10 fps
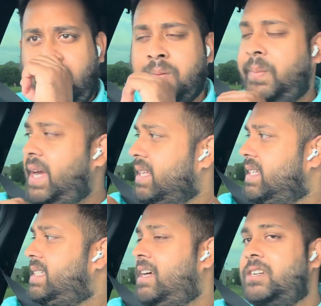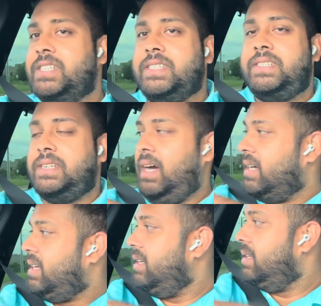Man, these allergies
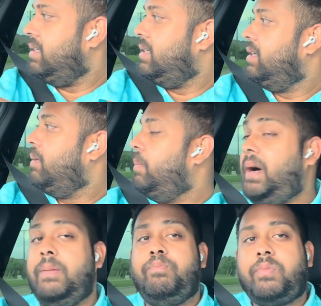suck. But